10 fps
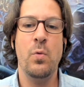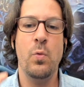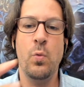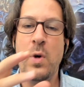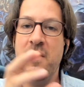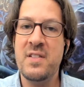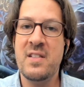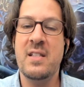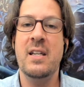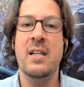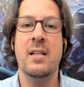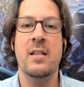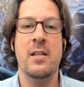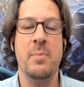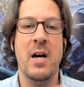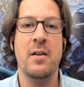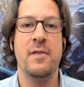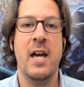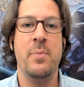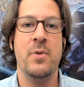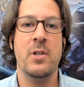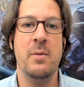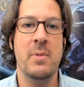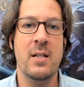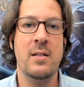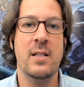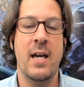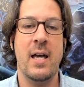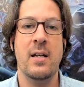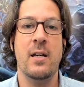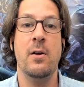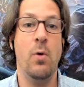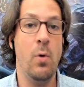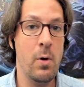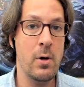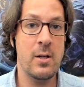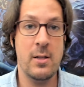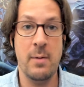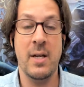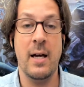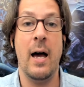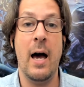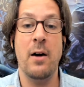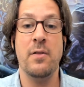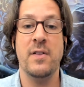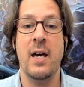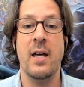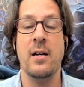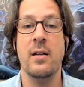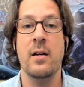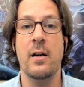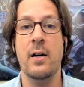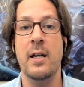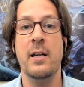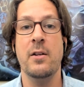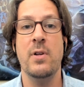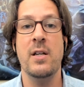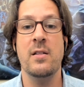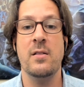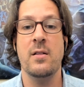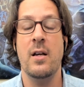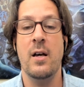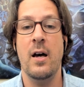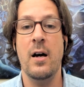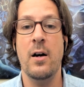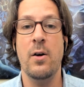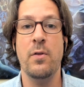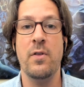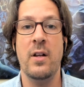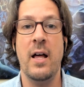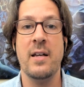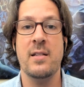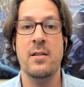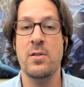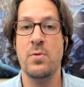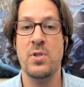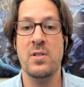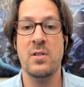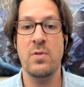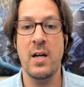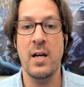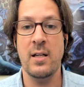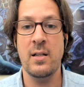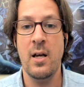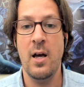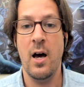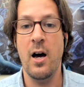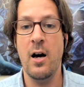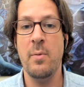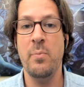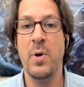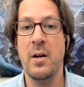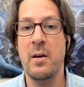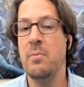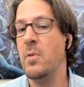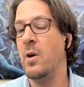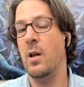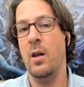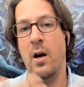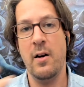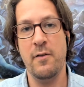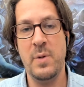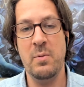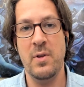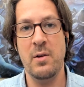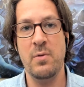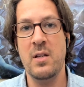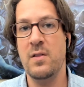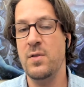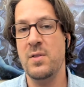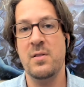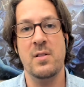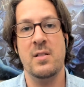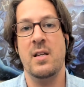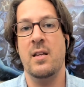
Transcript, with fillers: we've seen the amount of capital coming into Canada or coming out of Canada increase uh, over the last years, which is great. Uh, but a lot of people that we interview still say